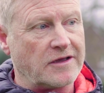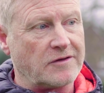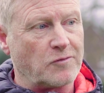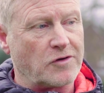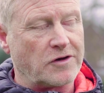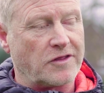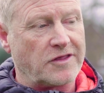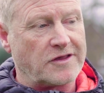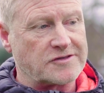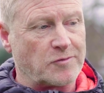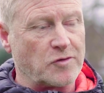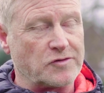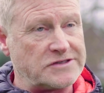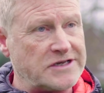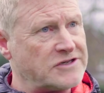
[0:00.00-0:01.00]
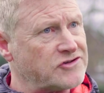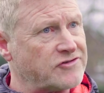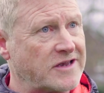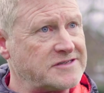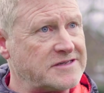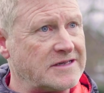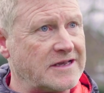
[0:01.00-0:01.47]
and one of the things I'm always
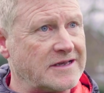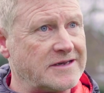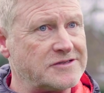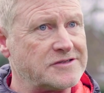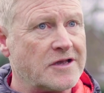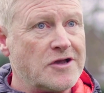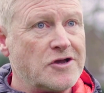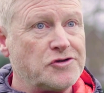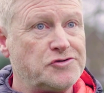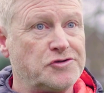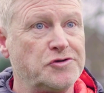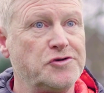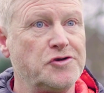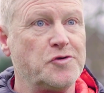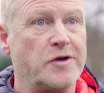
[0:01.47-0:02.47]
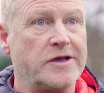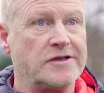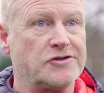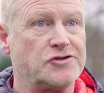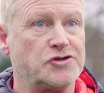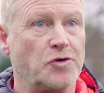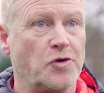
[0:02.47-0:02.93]
interested in, is do you
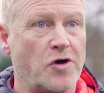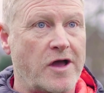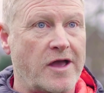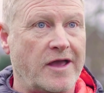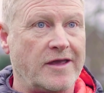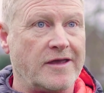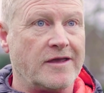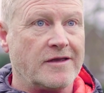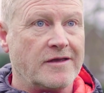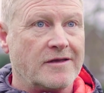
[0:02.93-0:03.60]
enjoy